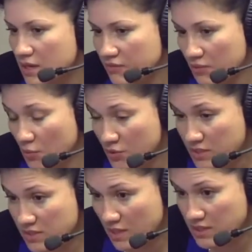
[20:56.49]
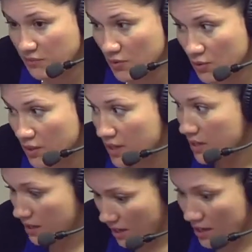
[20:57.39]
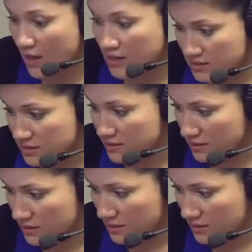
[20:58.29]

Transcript: even more successful and